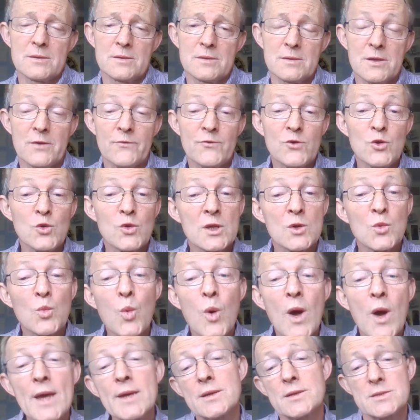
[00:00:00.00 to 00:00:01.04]
if you can
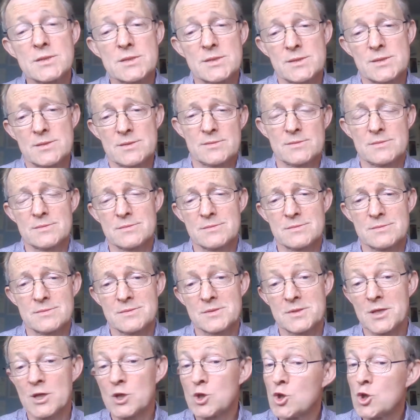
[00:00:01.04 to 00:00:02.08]
wait
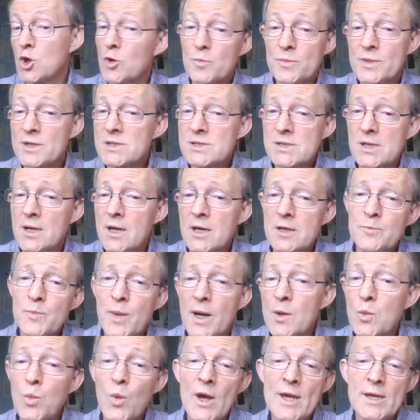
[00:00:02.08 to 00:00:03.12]
and not be tired
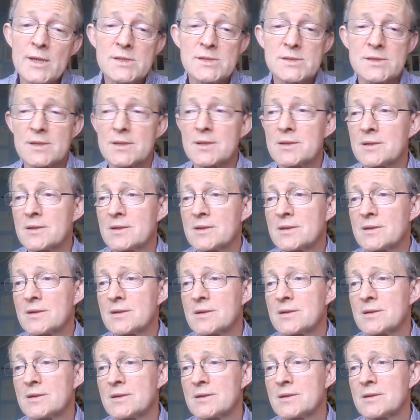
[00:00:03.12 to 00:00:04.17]
by waiting,
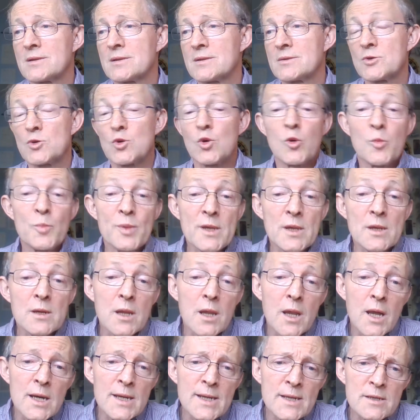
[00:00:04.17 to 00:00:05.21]
or being
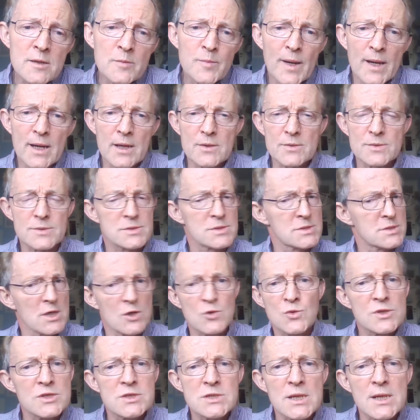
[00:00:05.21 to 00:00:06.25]
lied about,
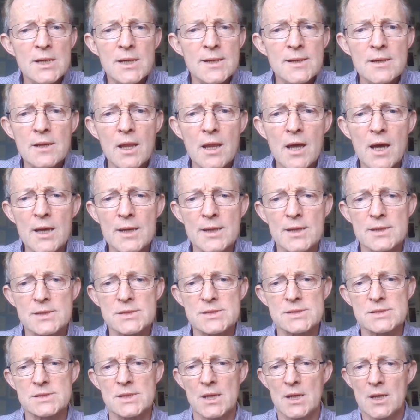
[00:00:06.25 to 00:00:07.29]
don't deal in
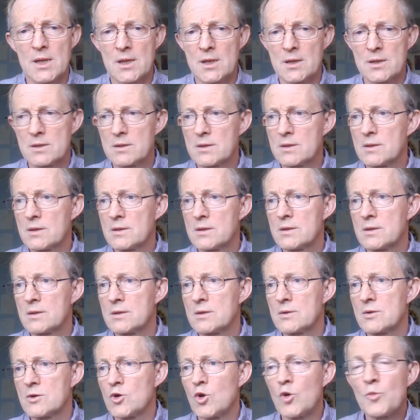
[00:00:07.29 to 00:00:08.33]
lies,
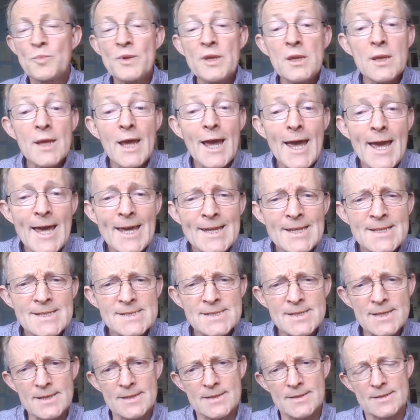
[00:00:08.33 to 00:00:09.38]
or being
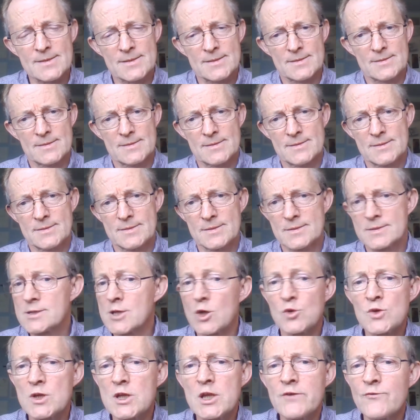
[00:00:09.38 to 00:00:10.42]
hated,
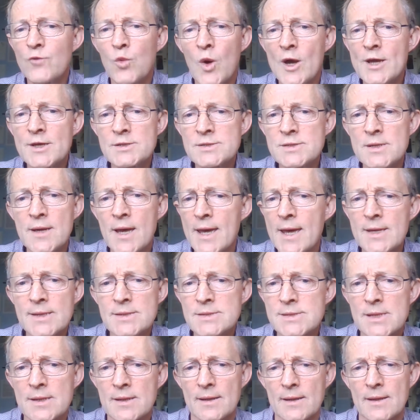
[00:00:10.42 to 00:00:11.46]
don't give way to
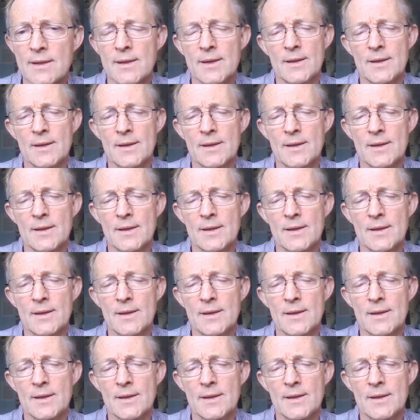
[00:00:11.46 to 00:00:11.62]
hating,